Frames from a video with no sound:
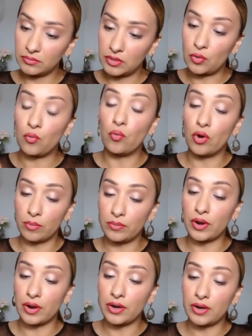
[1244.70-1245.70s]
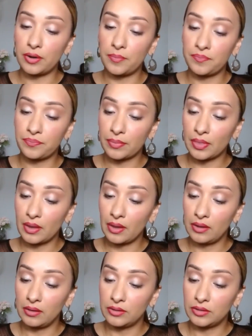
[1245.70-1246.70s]
dark,
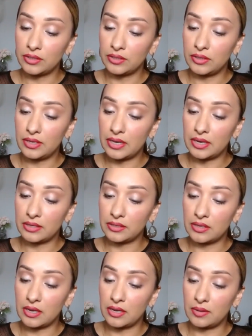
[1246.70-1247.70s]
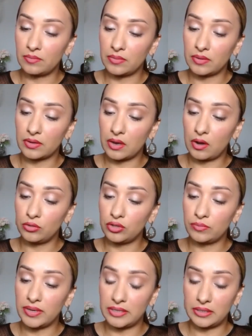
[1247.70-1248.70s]
just to get us close
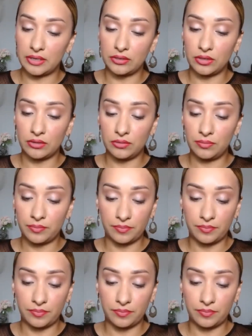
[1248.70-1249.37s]
to my skin tone.